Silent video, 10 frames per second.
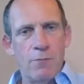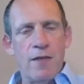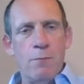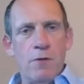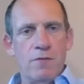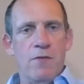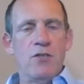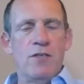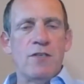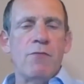but they built
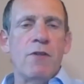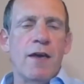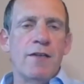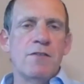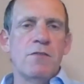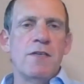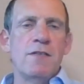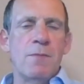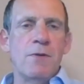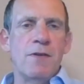eventually seven lines of these
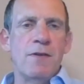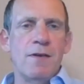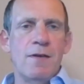up in